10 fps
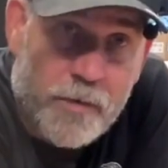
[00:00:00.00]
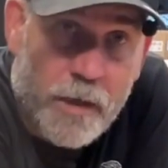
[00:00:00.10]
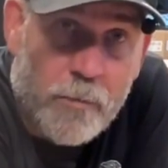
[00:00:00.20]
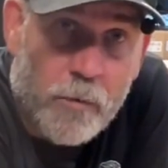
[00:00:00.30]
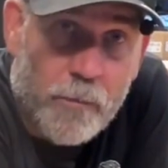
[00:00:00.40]

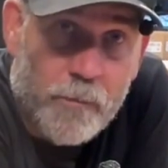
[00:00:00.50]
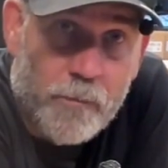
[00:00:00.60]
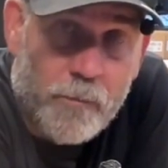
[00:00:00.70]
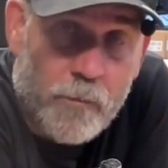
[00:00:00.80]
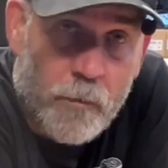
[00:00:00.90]
table.
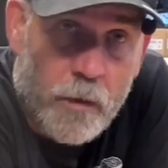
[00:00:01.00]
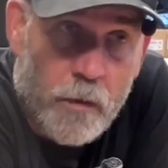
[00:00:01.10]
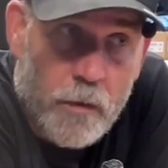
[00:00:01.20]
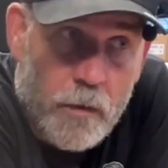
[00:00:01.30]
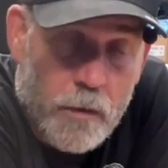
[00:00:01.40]

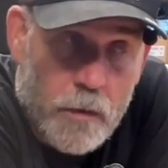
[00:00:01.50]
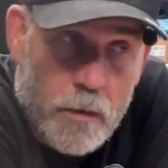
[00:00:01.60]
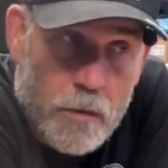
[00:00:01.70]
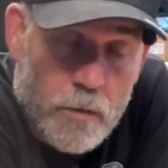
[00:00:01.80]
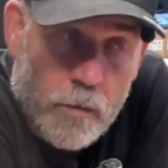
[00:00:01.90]

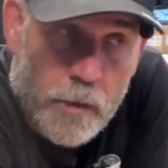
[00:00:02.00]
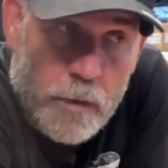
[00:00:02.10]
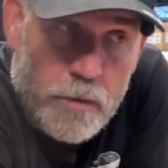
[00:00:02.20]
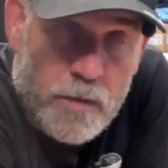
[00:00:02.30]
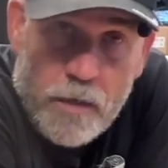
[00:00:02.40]
So
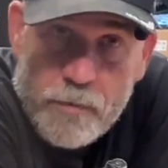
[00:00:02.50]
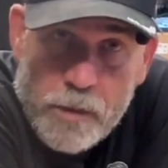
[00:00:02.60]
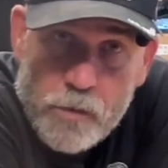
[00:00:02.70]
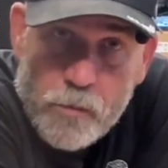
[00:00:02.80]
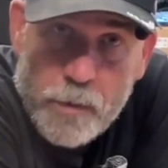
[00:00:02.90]
there's
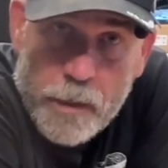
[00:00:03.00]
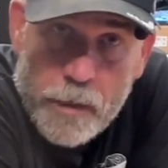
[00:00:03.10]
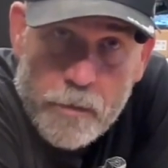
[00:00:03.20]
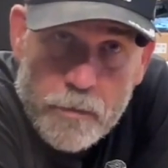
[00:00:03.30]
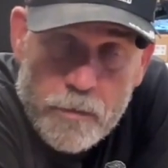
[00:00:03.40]
72
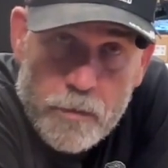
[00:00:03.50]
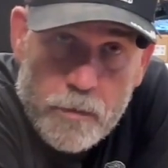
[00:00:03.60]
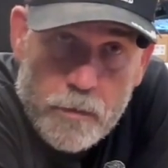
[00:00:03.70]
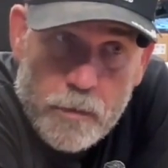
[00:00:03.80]
pounds,